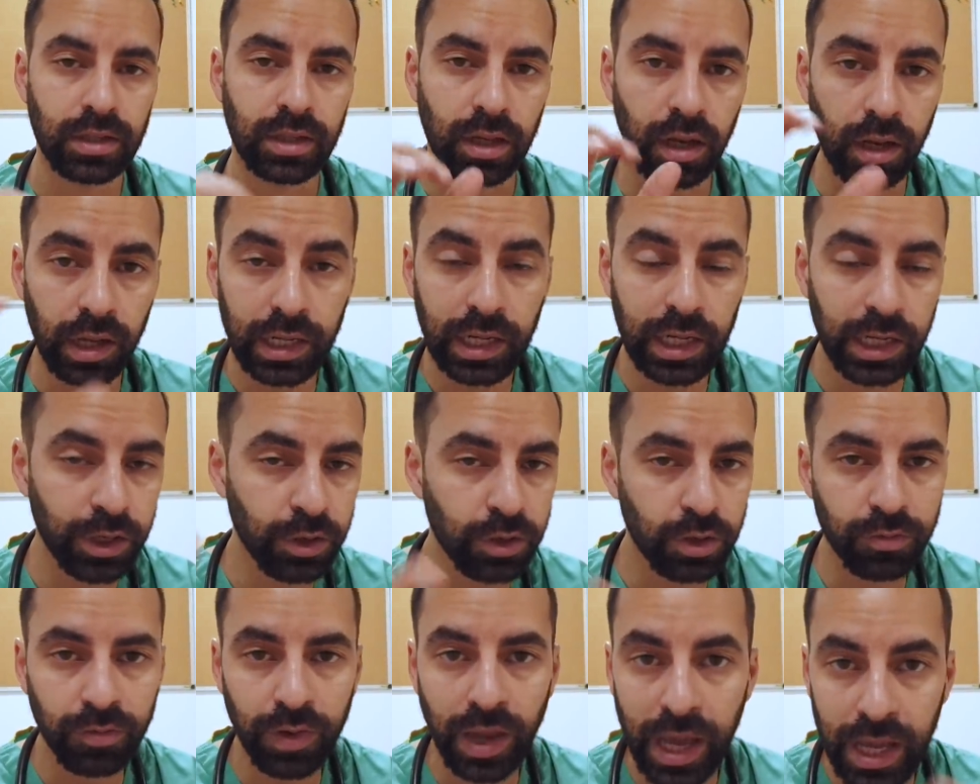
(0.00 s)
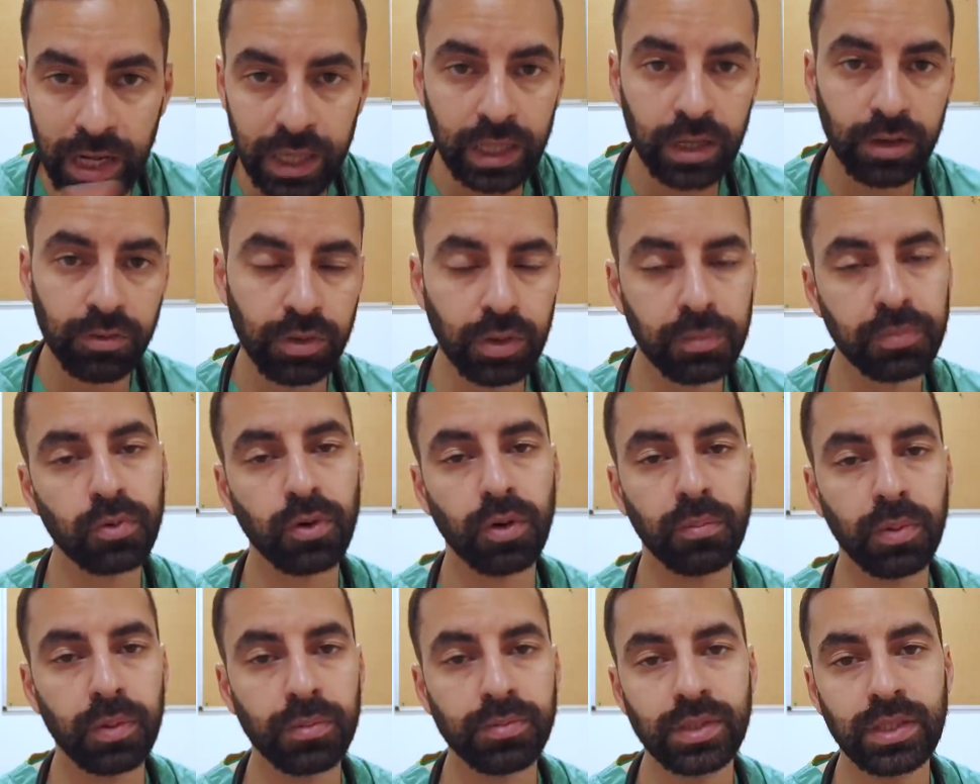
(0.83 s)
The likelihood of any of the
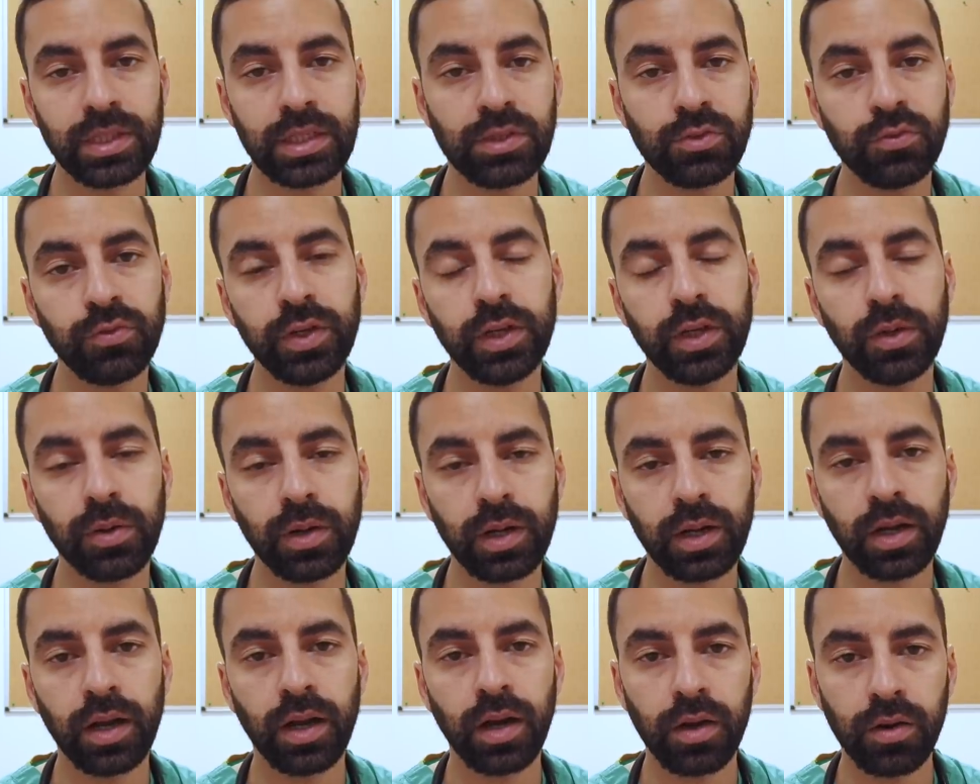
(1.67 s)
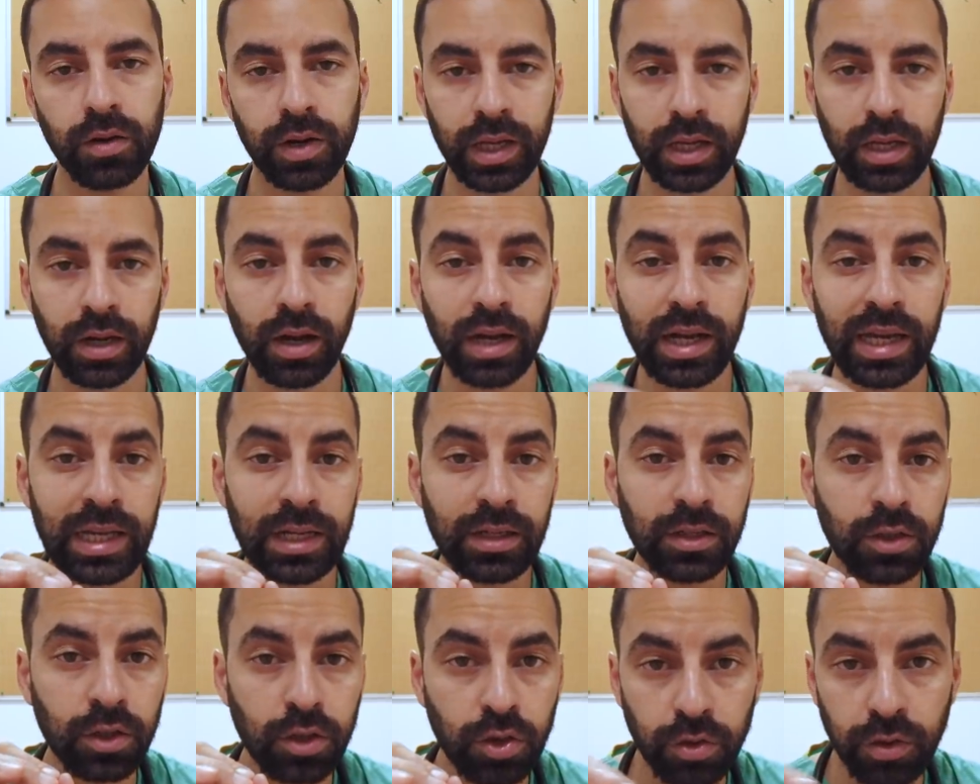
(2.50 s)
problems in this video occurring are
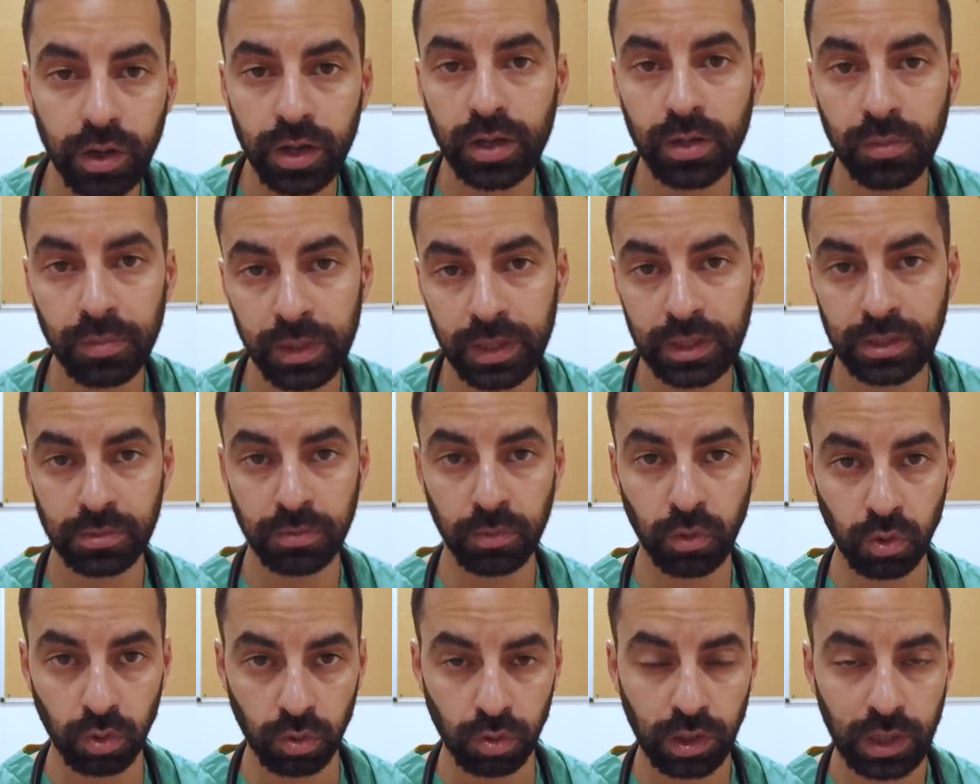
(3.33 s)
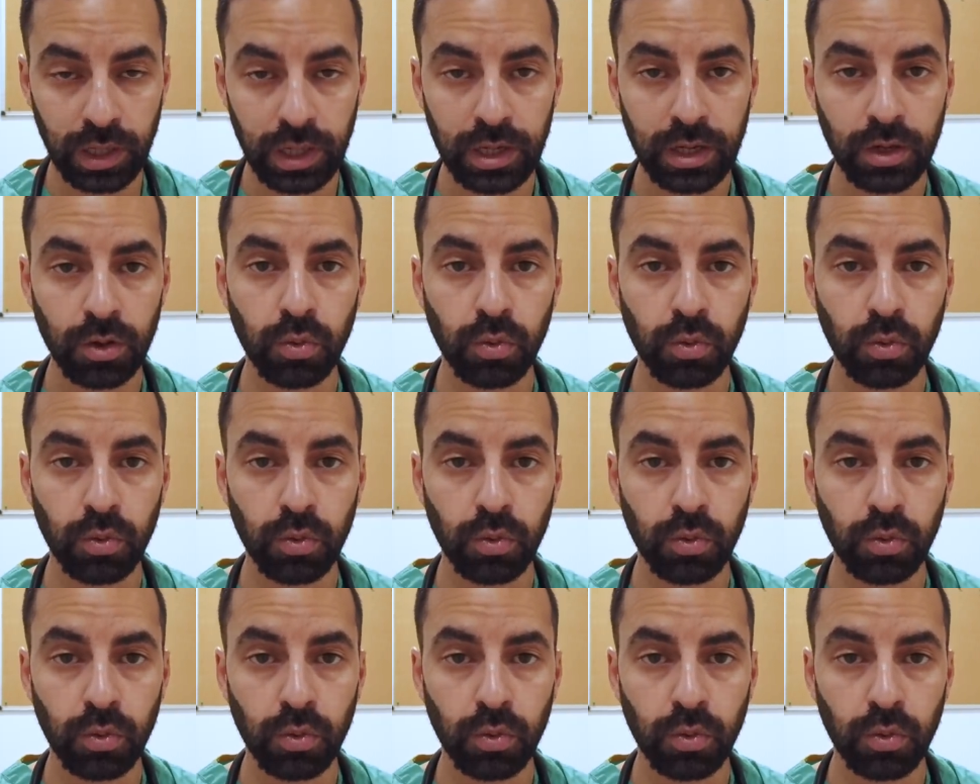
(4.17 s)
incredibly small,